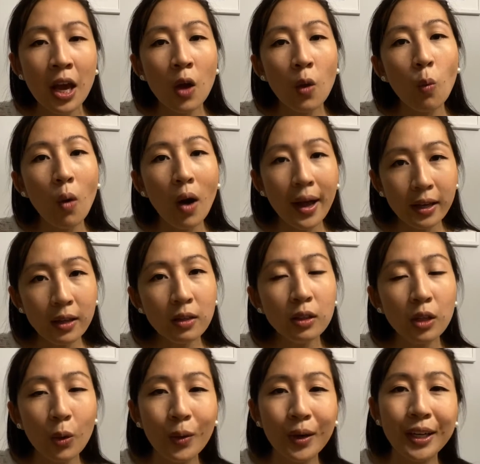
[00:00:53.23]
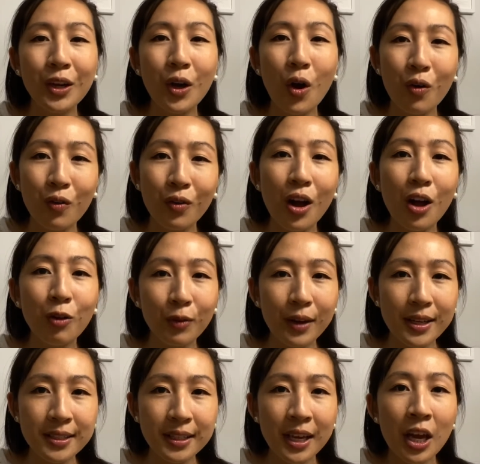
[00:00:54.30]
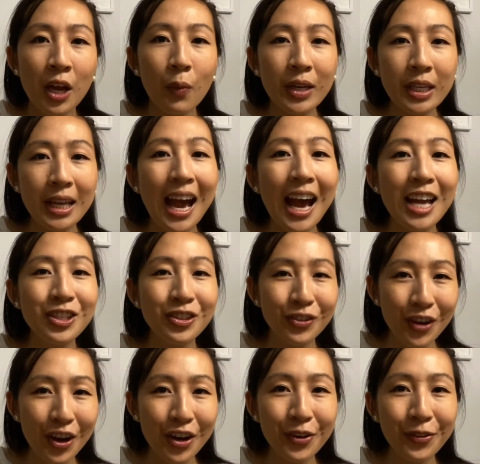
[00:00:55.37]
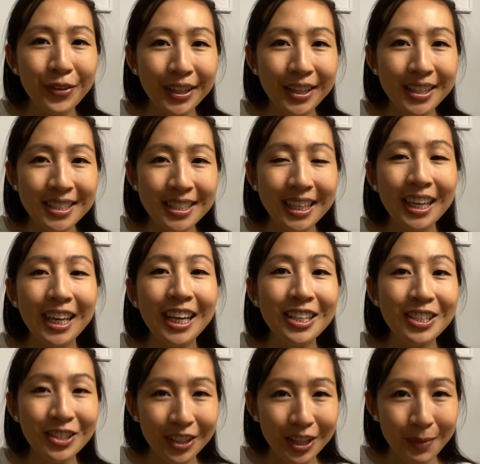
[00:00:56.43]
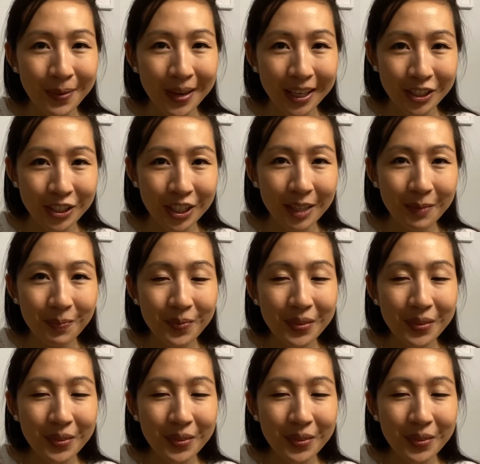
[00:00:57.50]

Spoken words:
while lowering overall risk when you add Toronto real estate into the picture.